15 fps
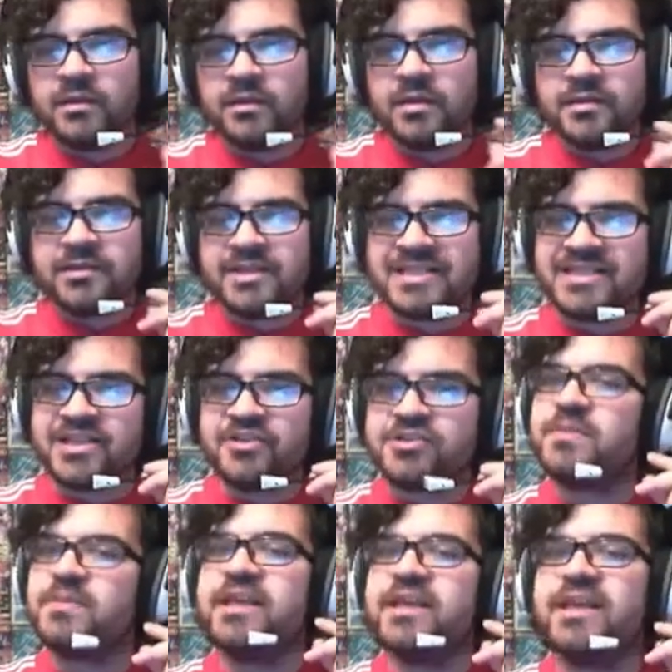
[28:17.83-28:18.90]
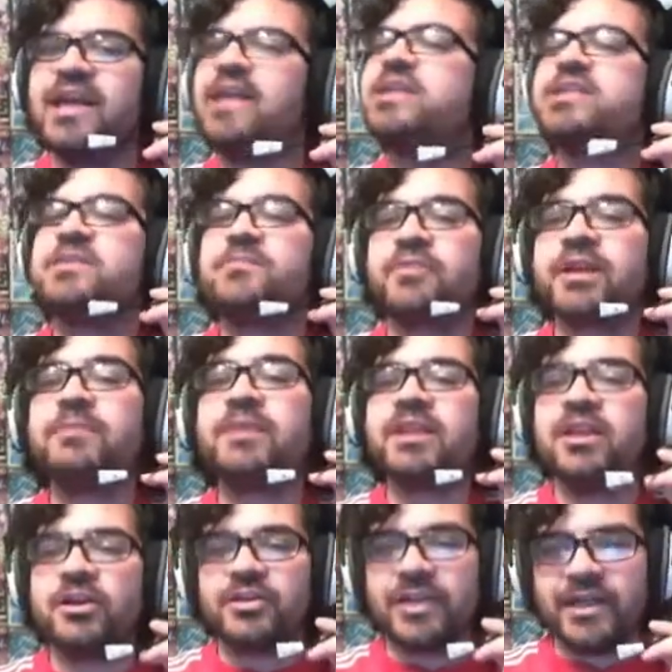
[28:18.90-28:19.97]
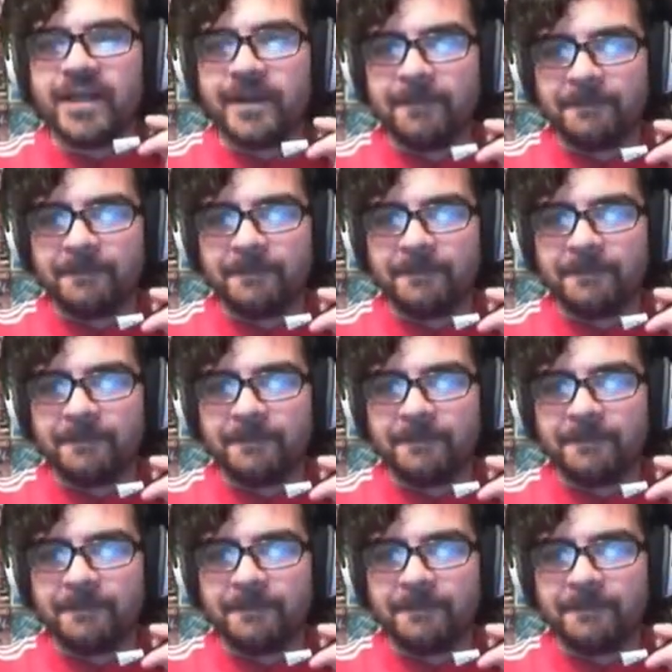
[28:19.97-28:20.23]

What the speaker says: This is going to be a supremely long game.